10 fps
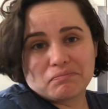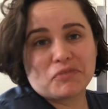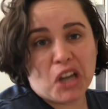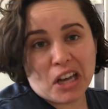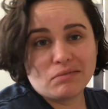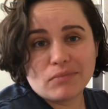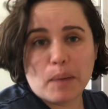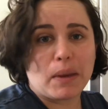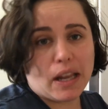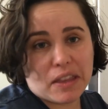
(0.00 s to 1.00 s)
done. I
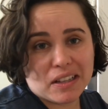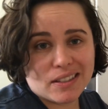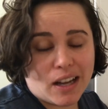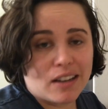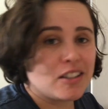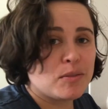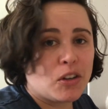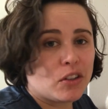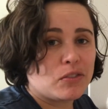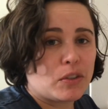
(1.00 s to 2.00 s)
mean, I think it's done. It's
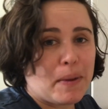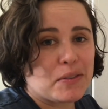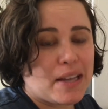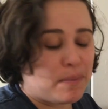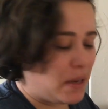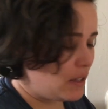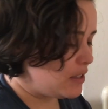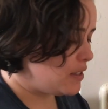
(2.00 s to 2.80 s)
cooked for about 10 minutes,